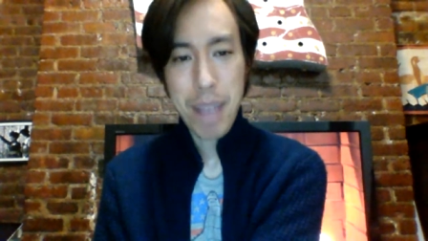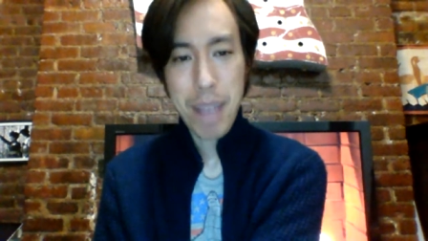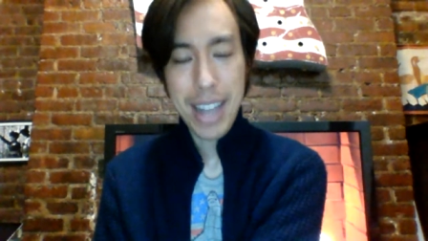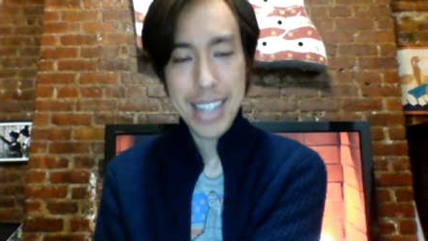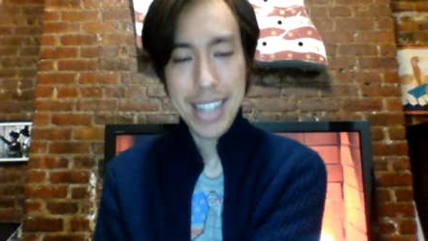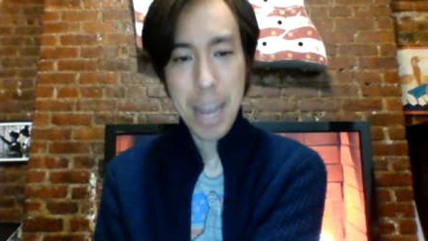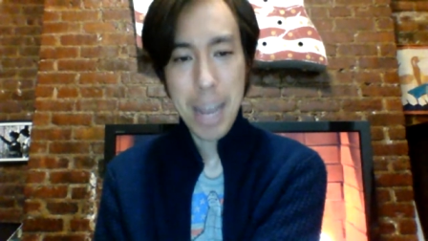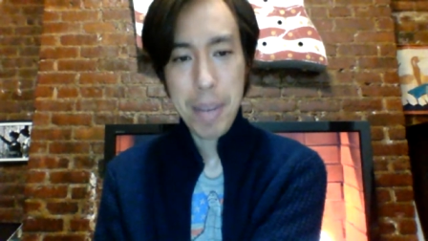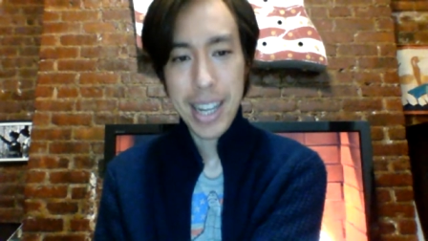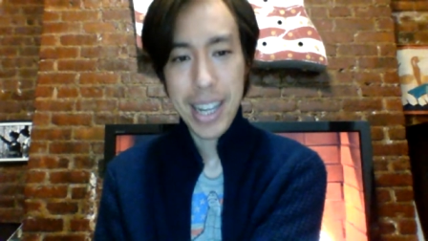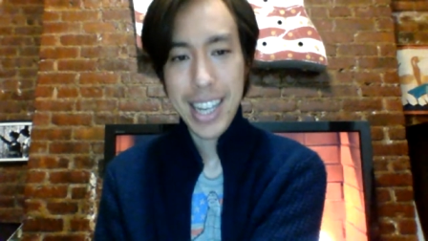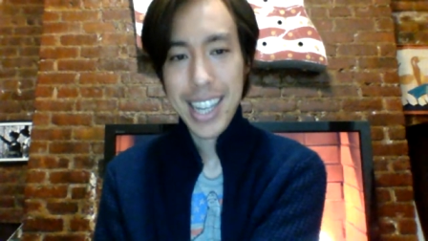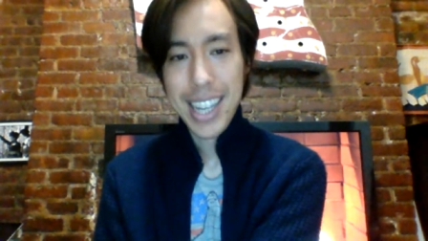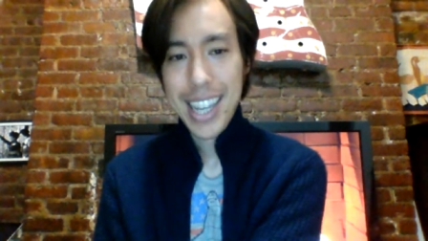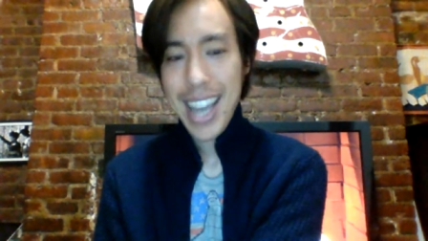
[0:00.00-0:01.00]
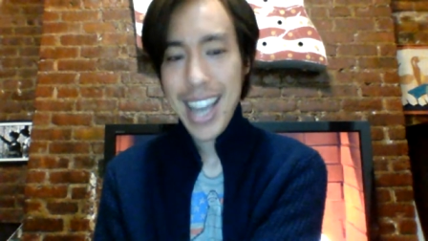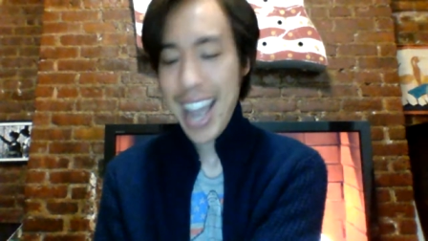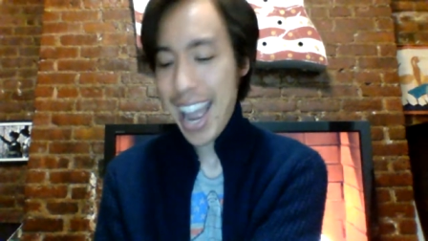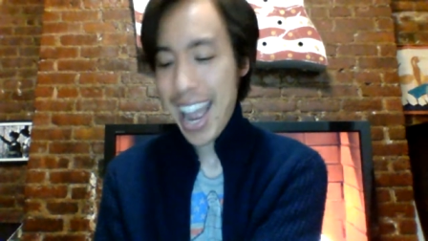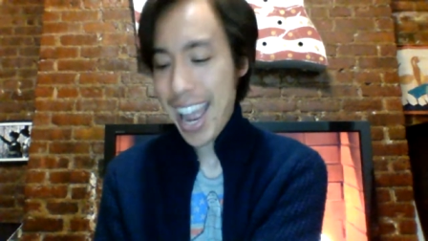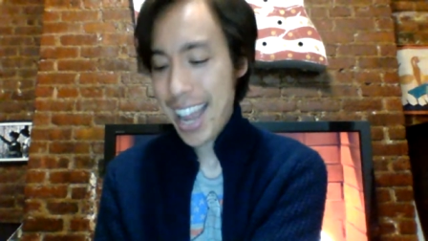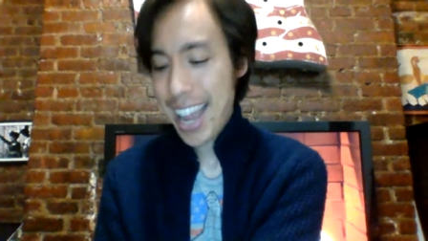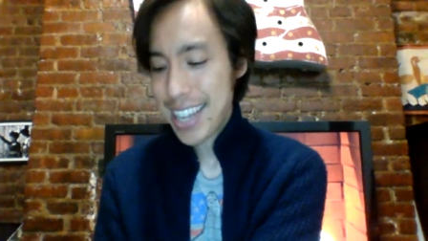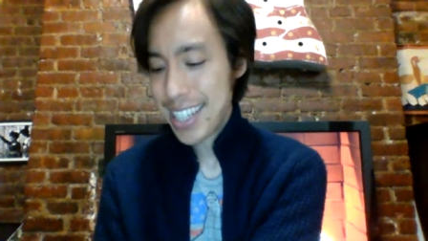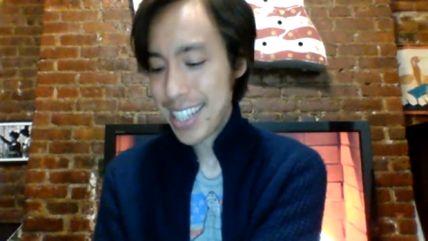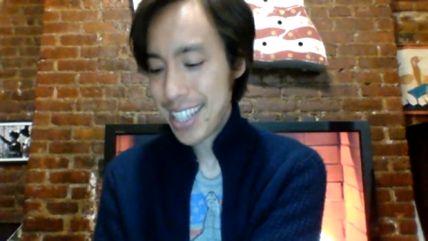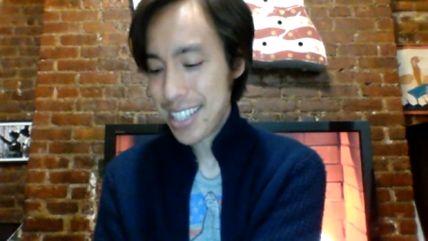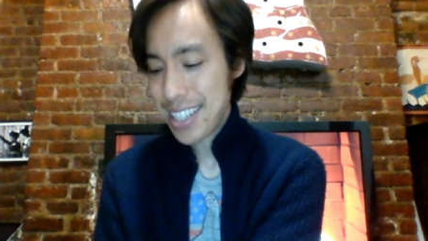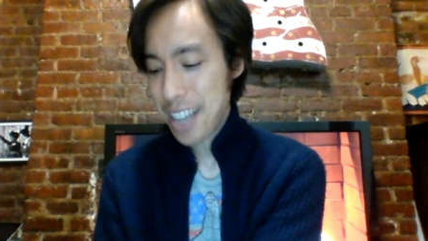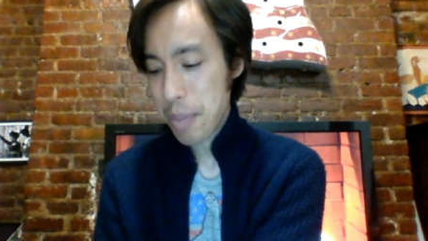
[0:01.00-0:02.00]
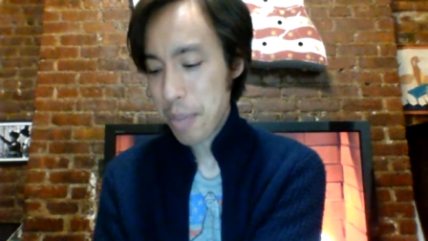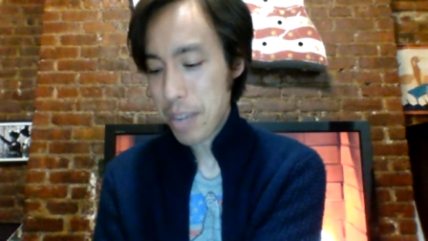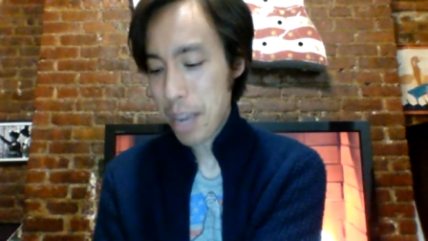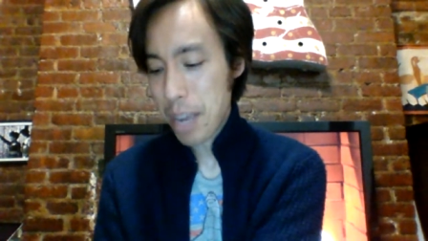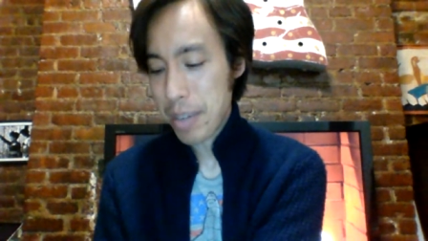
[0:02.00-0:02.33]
with this pandemic and this